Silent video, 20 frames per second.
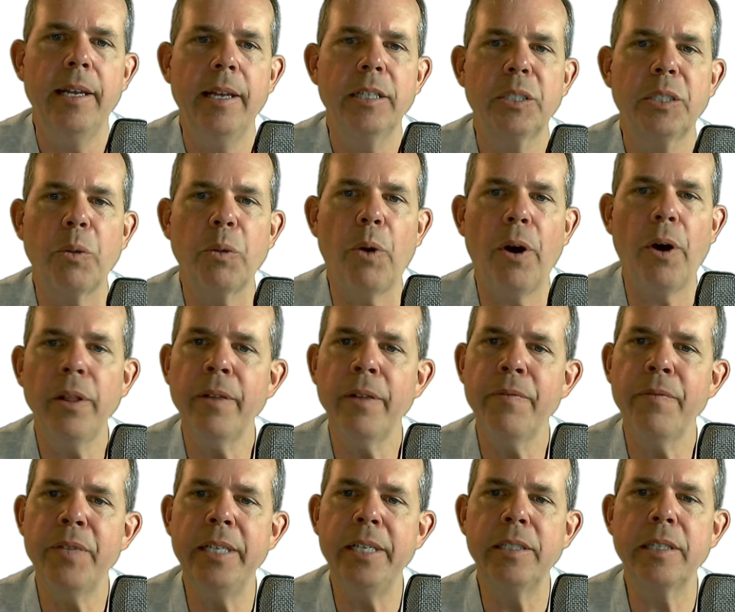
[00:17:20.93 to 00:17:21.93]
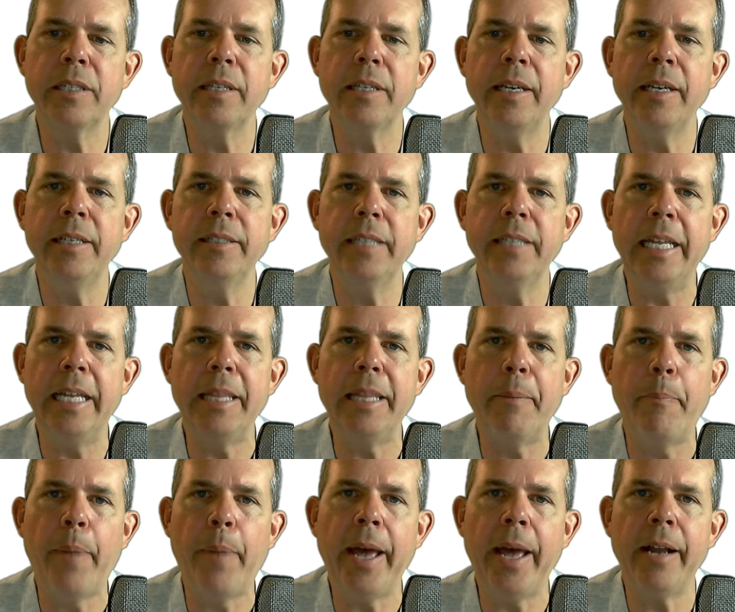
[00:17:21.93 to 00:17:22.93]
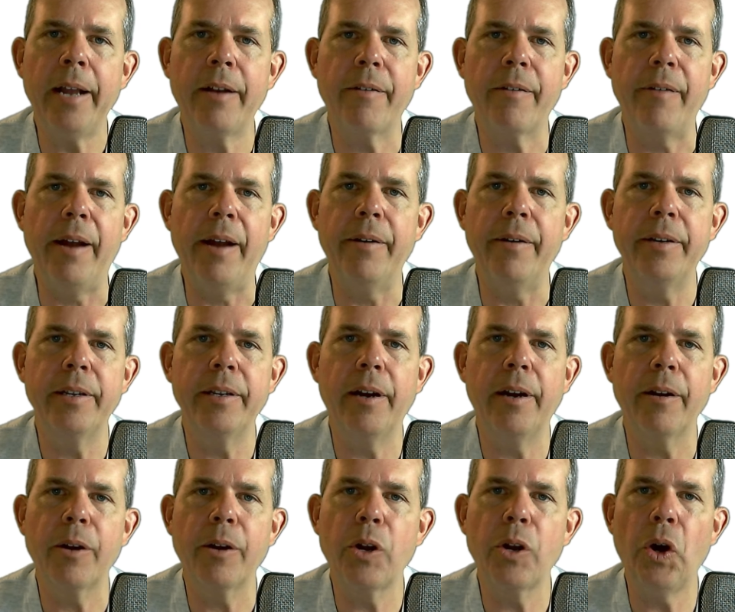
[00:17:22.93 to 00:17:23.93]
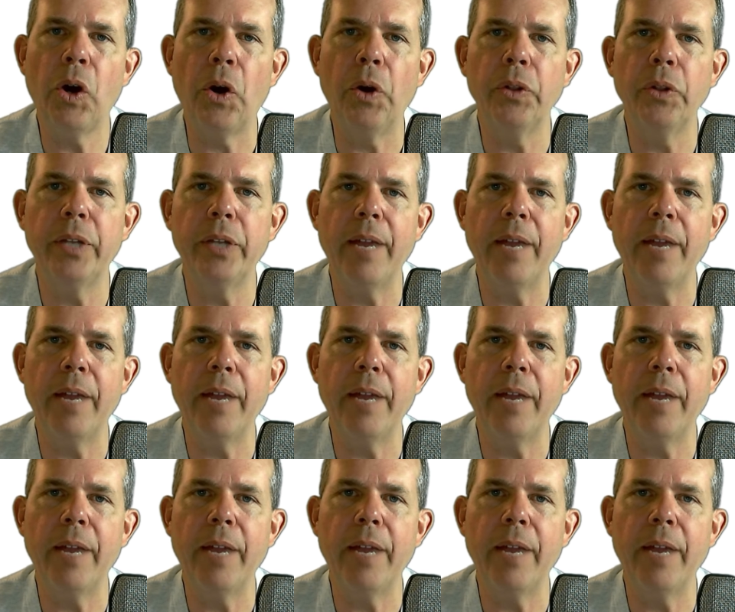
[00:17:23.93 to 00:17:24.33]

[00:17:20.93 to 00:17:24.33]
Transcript: So all of these things in the background are called,